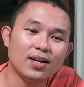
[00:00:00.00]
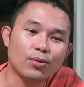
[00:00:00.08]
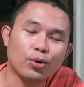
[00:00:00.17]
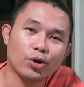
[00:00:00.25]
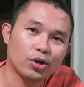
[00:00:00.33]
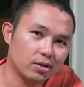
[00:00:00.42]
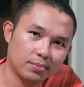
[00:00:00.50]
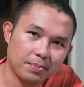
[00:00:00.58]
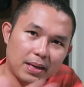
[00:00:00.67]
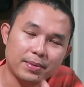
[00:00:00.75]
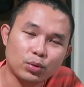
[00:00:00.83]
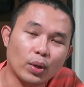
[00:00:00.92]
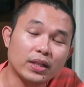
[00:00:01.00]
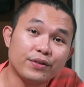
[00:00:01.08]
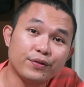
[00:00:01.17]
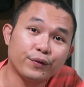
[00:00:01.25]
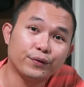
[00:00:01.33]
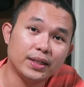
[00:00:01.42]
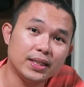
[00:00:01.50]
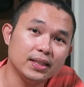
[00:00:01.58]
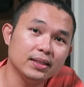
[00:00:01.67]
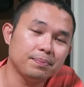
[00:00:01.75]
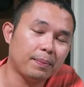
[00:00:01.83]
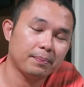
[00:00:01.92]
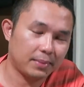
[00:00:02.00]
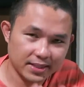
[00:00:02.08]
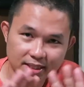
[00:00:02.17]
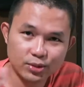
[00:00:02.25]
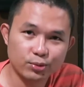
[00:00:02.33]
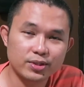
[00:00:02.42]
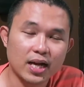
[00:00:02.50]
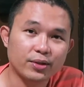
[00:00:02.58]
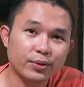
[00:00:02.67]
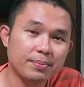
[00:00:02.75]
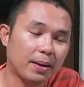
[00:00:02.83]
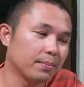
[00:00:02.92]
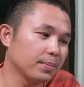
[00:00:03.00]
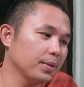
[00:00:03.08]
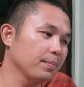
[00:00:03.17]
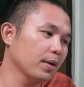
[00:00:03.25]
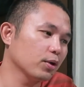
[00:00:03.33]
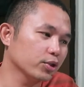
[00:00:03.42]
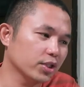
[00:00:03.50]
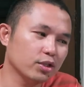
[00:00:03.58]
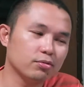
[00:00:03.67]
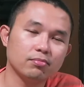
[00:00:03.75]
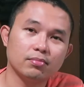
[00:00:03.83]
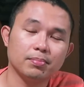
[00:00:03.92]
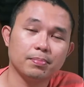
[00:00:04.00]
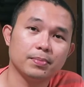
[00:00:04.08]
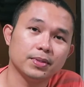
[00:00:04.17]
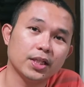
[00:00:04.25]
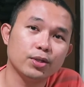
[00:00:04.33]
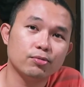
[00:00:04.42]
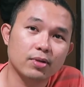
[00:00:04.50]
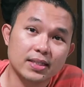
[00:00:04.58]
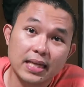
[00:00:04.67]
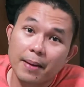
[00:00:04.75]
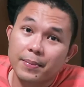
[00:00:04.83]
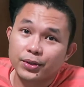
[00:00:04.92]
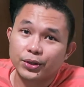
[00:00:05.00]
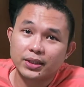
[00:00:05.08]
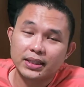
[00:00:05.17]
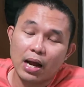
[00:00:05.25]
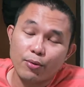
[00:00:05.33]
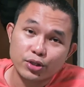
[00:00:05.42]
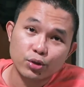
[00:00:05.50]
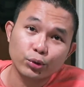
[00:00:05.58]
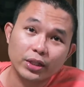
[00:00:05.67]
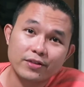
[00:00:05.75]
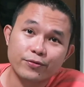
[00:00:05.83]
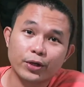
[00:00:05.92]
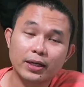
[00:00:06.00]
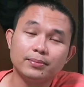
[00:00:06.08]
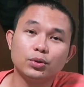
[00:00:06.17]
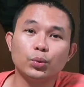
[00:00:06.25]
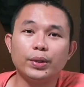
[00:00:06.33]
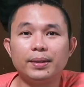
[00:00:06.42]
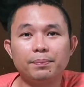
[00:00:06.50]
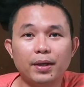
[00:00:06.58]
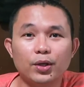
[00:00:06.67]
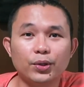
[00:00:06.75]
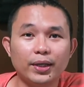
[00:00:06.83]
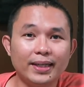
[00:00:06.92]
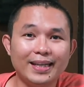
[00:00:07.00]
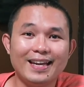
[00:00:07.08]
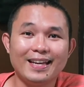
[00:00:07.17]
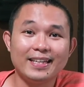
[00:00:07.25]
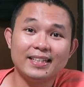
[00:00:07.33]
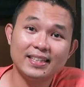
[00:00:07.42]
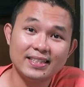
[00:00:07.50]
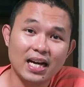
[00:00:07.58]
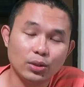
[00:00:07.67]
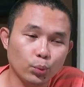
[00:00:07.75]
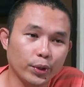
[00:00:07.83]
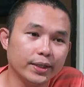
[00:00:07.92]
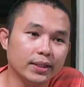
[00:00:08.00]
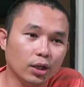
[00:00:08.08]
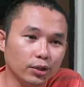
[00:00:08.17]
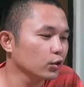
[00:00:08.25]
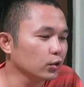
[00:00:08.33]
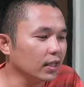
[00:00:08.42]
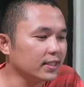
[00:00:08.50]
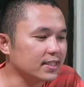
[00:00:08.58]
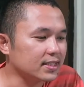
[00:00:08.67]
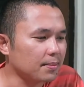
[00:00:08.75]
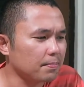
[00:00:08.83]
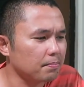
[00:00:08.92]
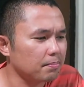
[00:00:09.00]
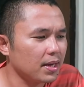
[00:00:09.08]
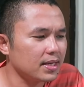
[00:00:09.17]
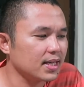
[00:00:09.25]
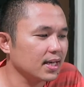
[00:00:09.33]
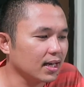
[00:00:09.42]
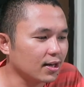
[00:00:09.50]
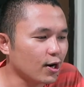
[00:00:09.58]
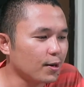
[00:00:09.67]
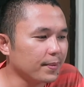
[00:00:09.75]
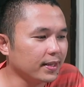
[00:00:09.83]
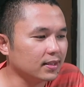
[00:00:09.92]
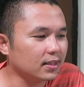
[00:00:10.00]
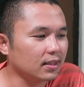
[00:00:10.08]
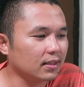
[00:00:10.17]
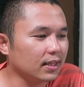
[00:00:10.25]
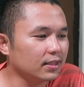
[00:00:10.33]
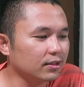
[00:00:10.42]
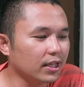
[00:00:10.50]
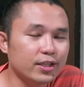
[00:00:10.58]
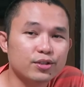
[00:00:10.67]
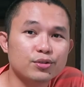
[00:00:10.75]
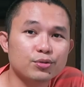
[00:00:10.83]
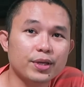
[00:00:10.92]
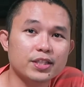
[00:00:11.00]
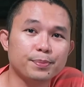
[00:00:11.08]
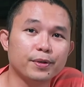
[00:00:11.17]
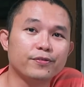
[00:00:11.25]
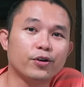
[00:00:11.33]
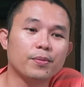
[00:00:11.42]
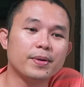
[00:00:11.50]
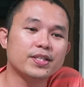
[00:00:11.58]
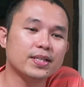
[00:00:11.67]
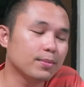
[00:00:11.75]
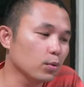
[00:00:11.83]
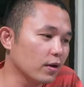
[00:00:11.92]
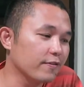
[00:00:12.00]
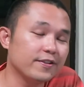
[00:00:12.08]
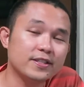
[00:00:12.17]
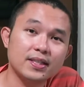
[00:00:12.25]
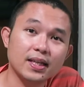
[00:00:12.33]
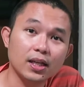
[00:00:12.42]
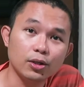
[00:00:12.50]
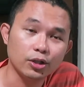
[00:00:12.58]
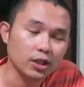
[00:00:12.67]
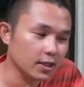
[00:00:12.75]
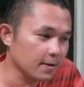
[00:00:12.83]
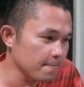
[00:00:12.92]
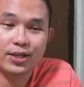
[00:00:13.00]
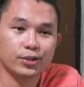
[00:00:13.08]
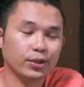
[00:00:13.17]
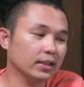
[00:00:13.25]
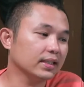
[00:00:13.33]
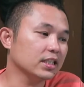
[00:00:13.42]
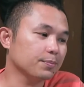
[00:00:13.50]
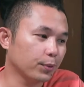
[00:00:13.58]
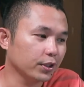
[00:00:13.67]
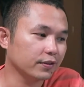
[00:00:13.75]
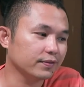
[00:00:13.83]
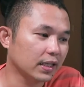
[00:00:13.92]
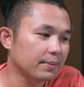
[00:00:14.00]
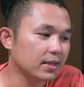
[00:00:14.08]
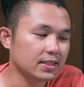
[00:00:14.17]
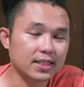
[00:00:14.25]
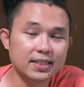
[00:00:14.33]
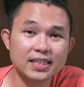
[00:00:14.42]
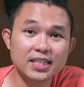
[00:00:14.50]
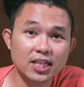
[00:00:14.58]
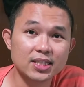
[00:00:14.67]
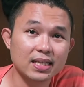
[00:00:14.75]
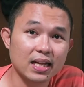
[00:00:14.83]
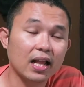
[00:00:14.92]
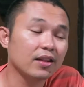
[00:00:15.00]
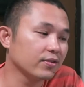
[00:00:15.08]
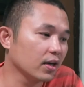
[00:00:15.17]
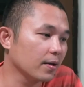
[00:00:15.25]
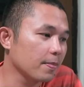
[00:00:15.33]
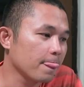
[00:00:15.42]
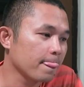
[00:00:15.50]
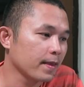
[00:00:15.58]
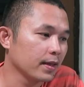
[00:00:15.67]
or maybe 2015. I just could not remember, pero siya yung kasama doon, and I was rooting for him to win, pero he did not win. So let's make a comment in relation to his performance. Number one, physical look. So at this point of time kasi si Justin Alva,